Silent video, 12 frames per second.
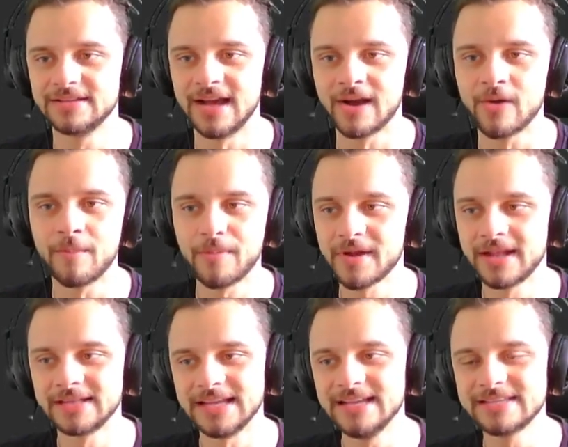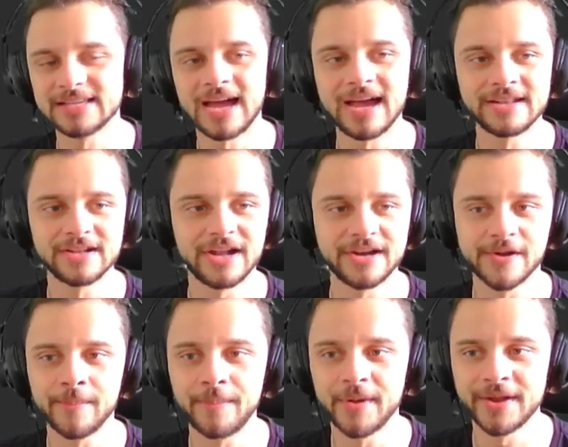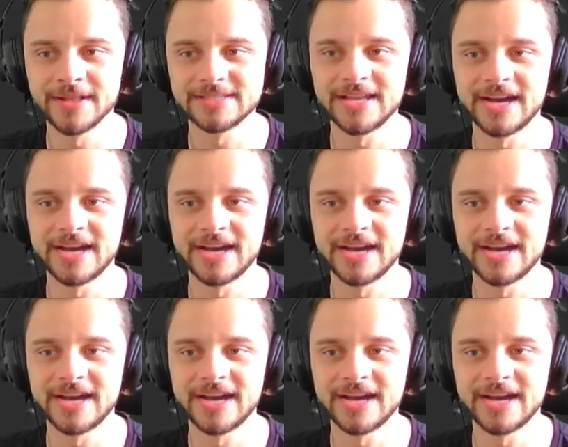a component inside another components.